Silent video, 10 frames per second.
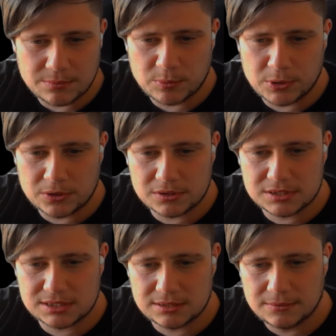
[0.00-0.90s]
Armor
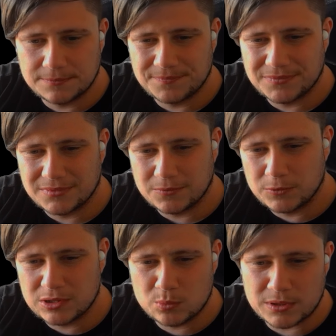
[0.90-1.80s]
perks,
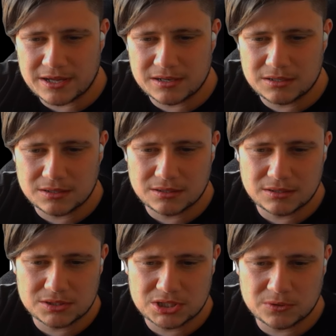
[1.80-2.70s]
Willing Blade,
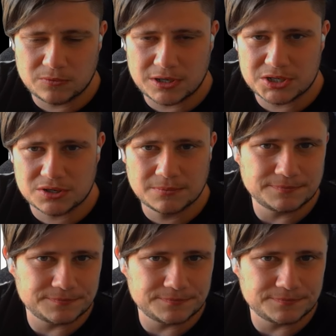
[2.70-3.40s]
Shield Rush.